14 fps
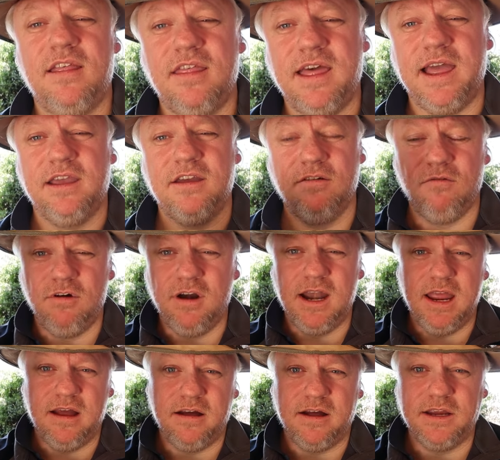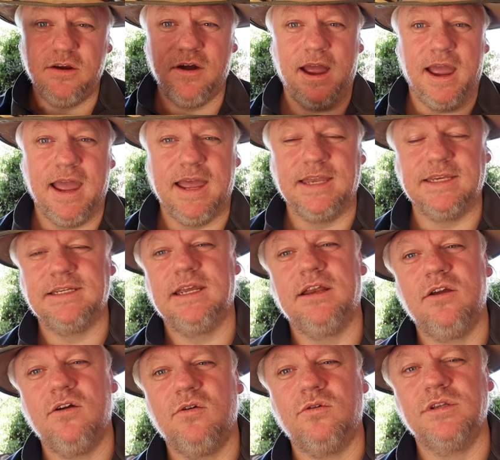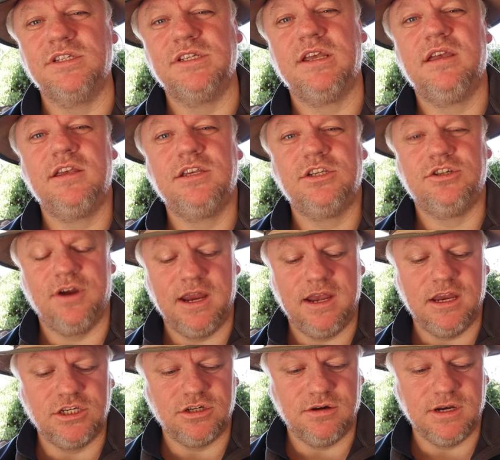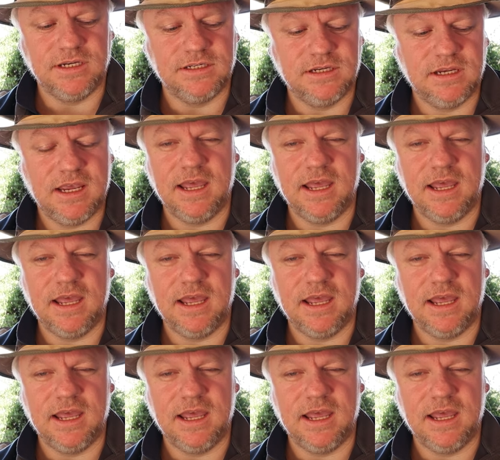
that can really hurt your hand and cause strain injuries.